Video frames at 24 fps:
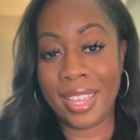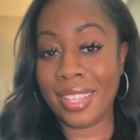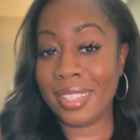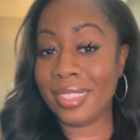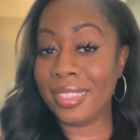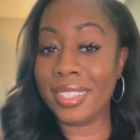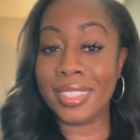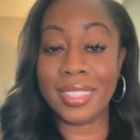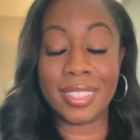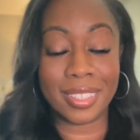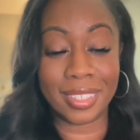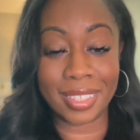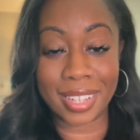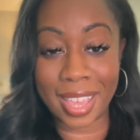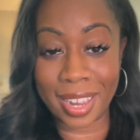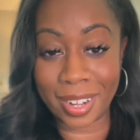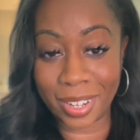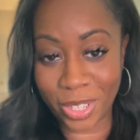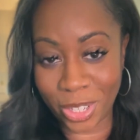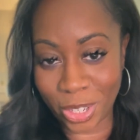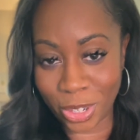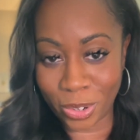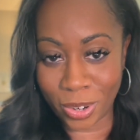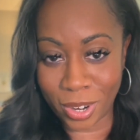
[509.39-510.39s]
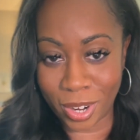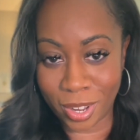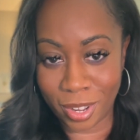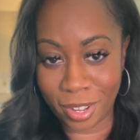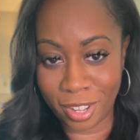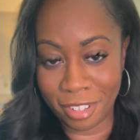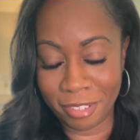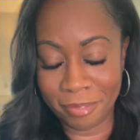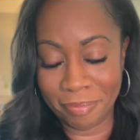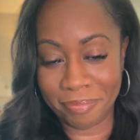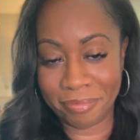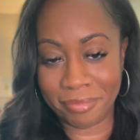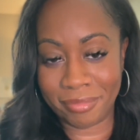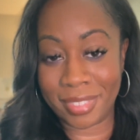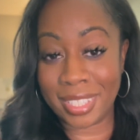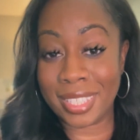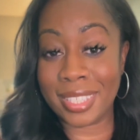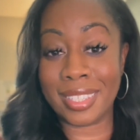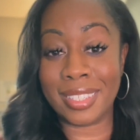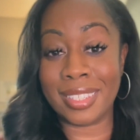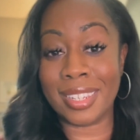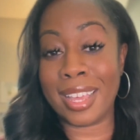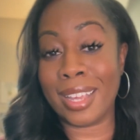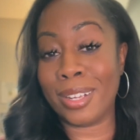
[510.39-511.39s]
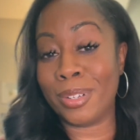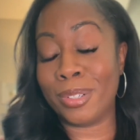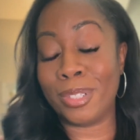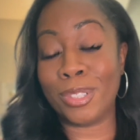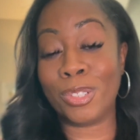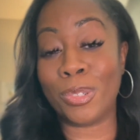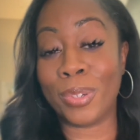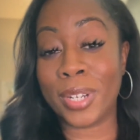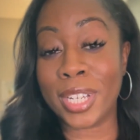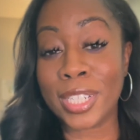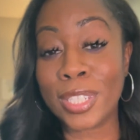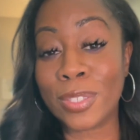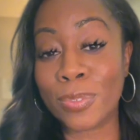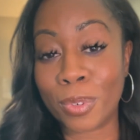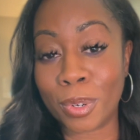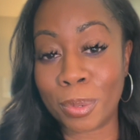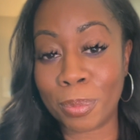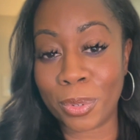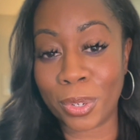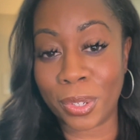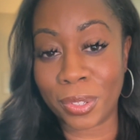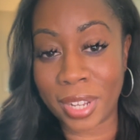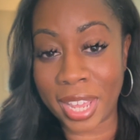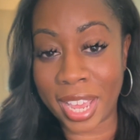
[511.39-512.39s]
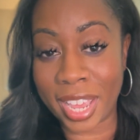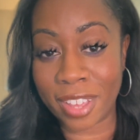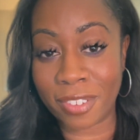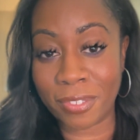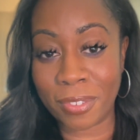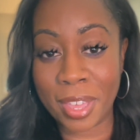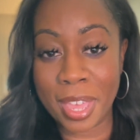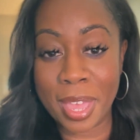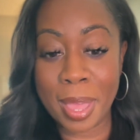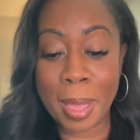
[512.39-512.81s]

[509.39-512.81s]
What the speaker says: This is not a cure-all. This is not going to transform your life,